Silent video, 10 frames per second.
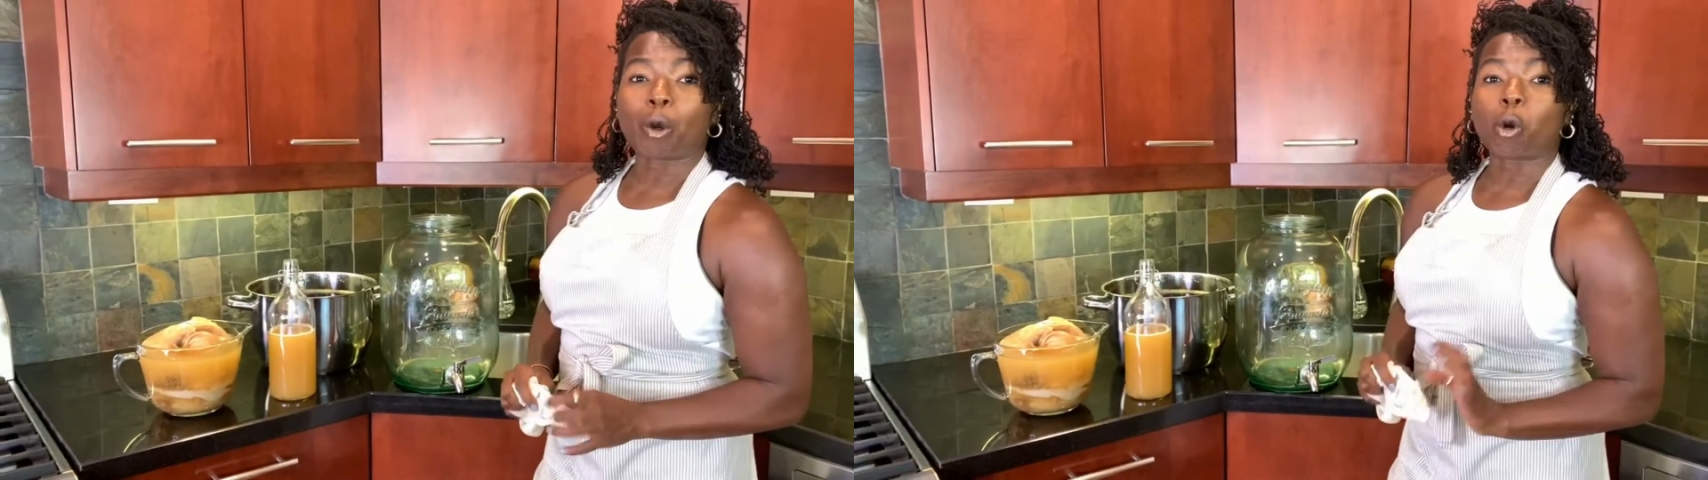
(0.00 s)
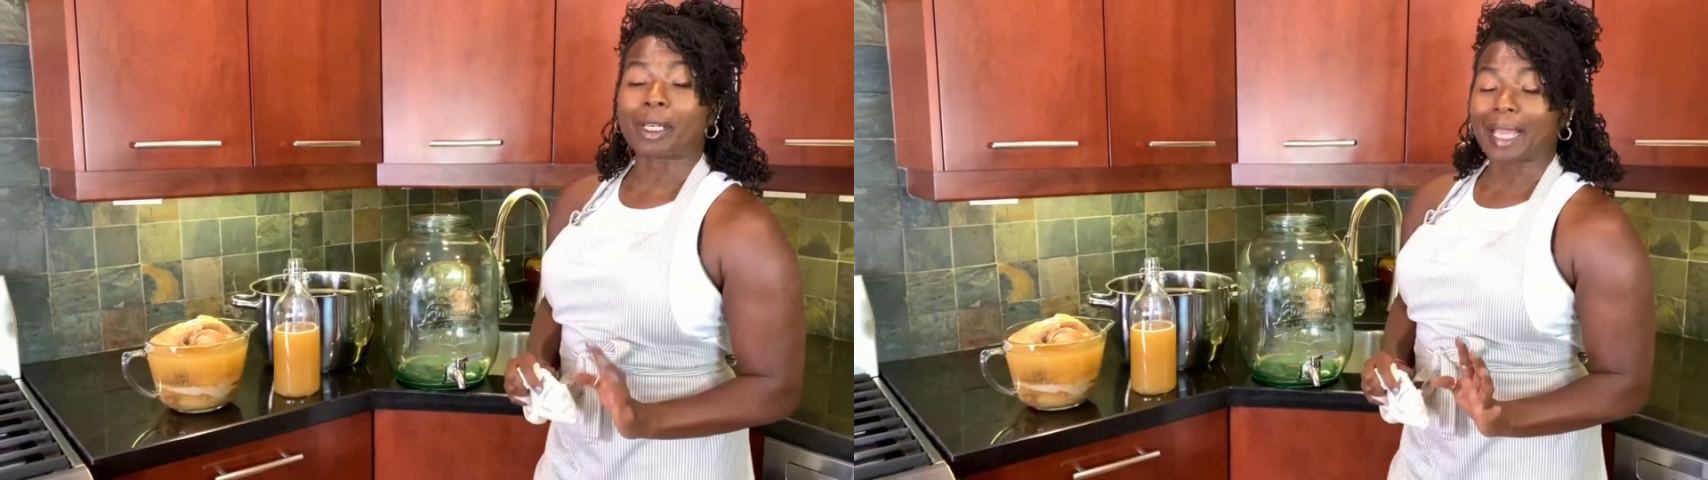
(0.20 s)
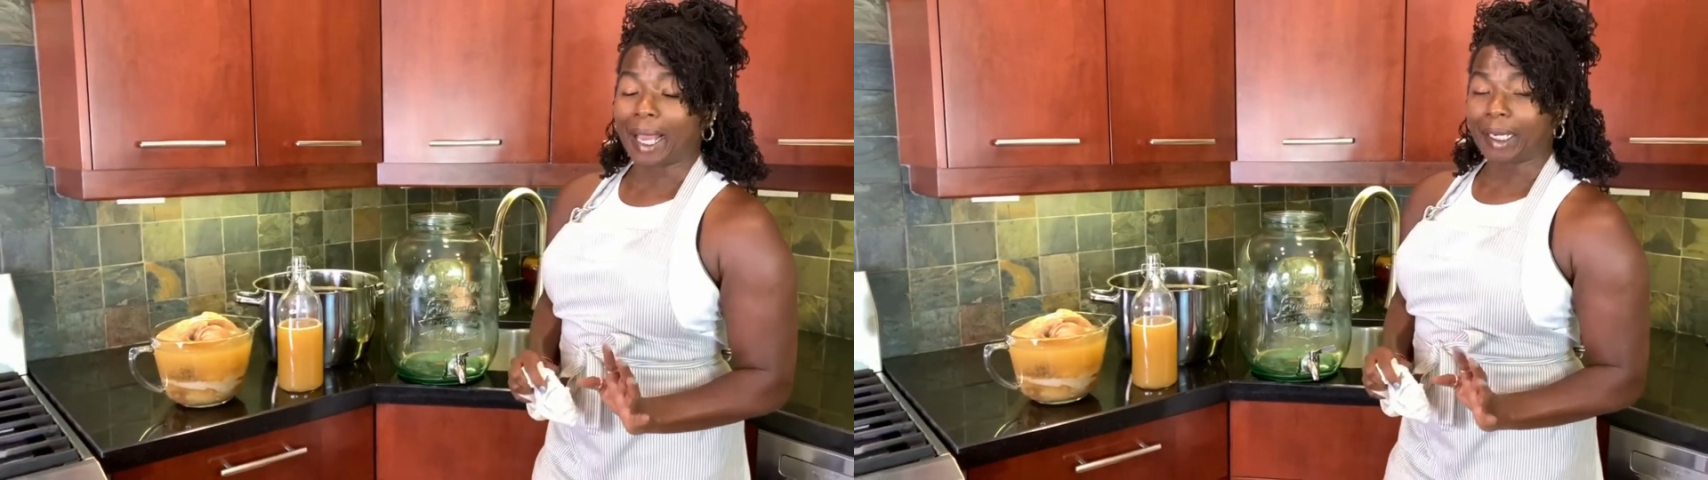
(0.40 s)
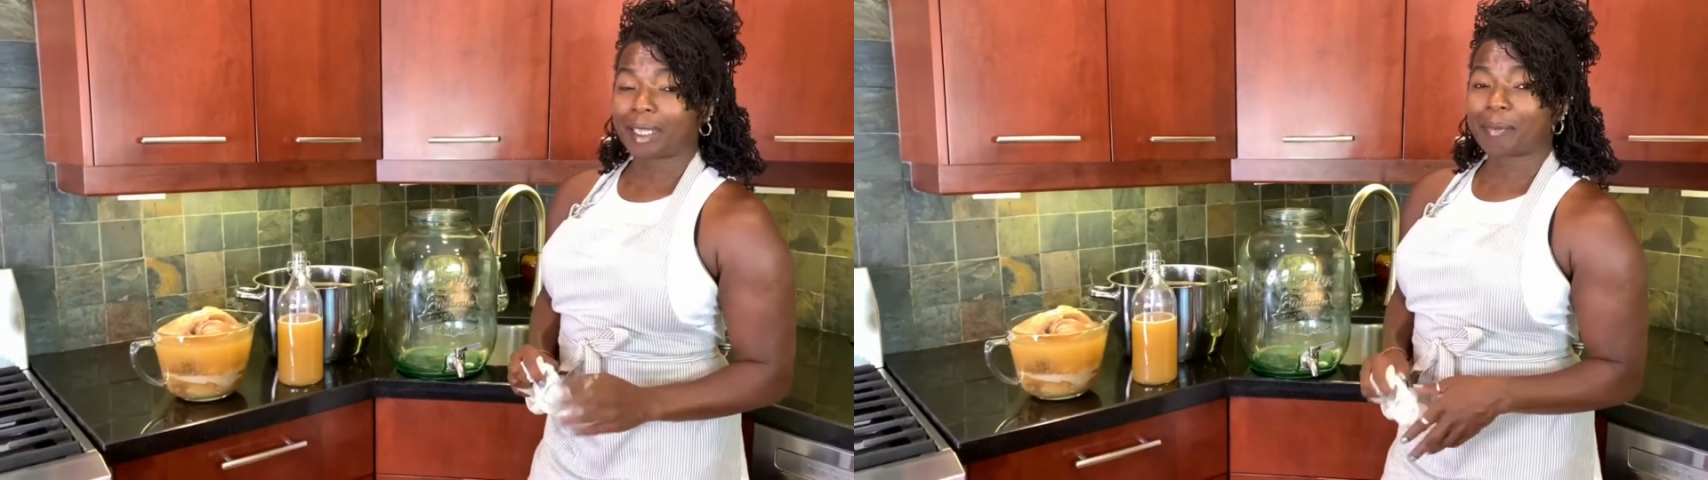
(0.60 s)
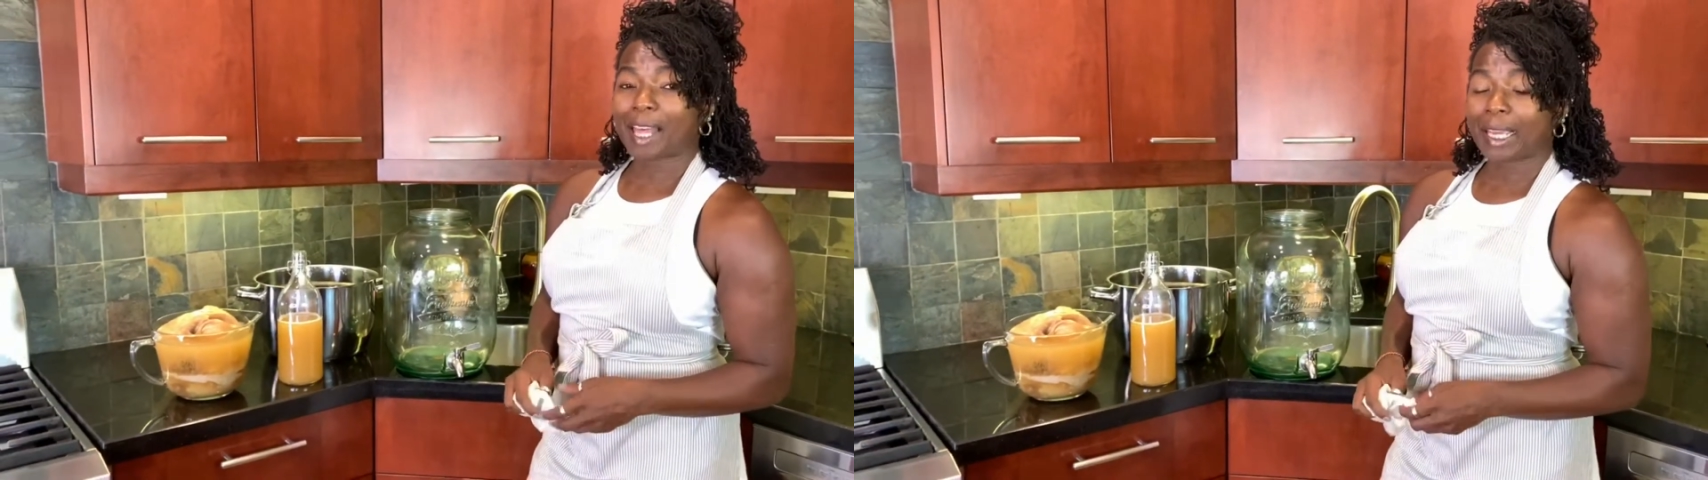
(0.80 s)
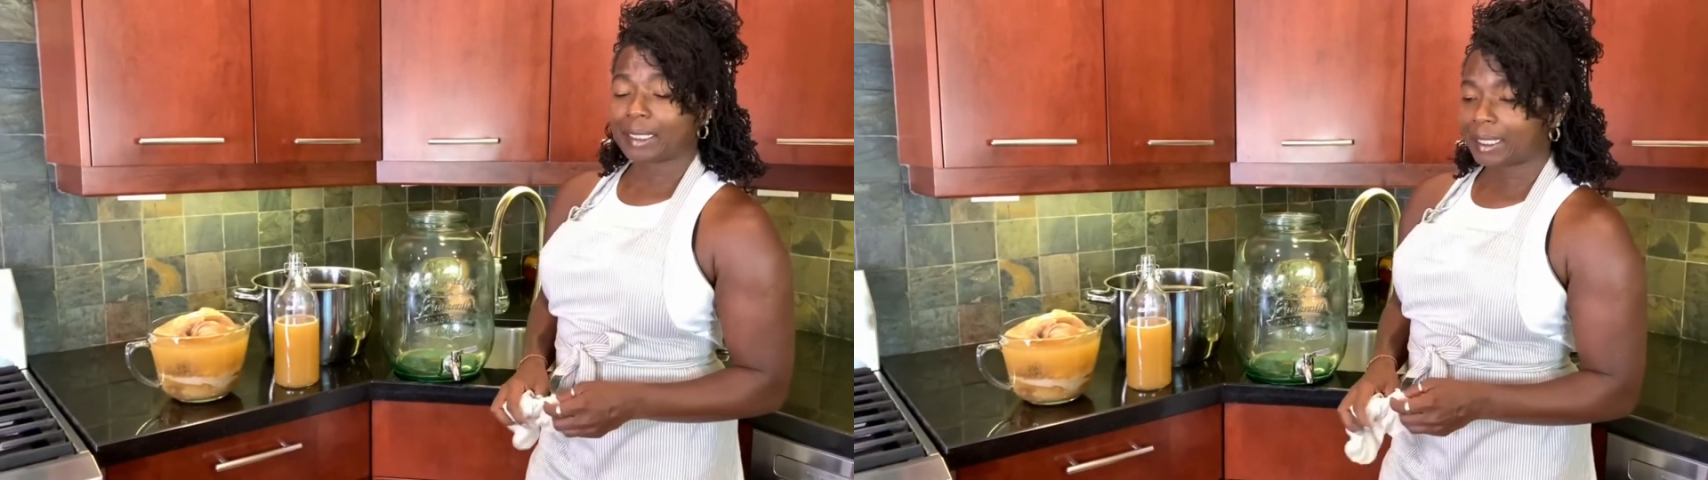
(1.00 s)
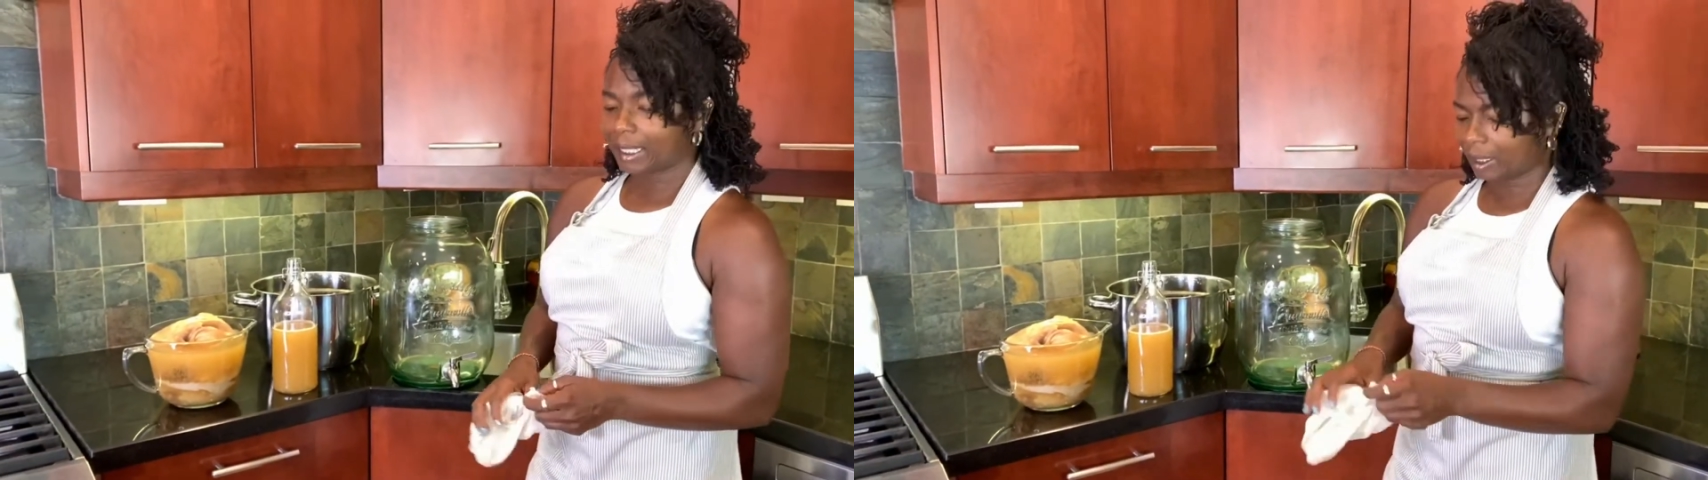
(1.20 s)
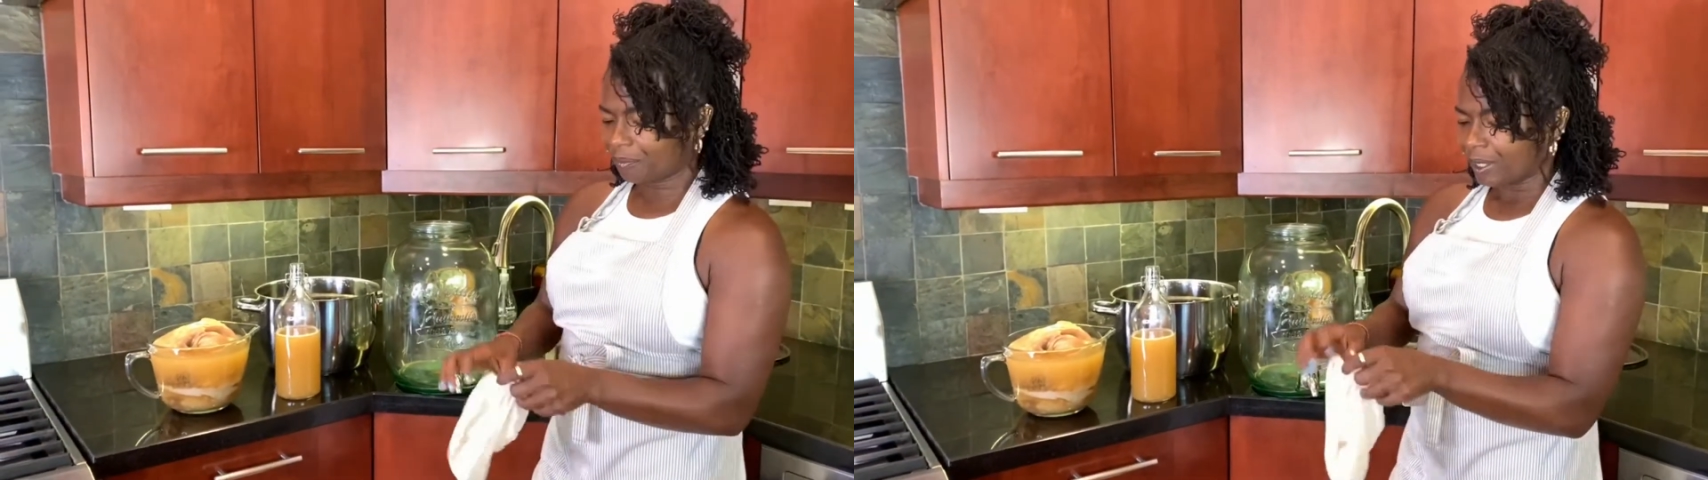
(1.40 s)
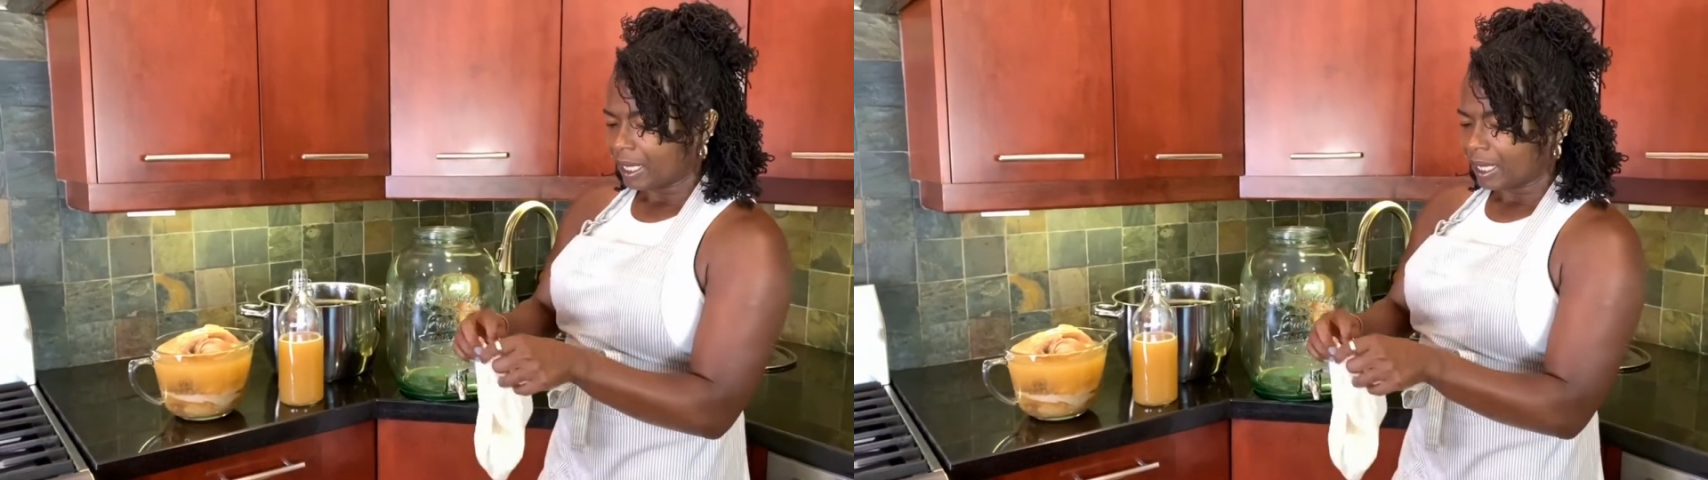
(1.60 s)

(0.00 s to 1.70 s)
organic black tea,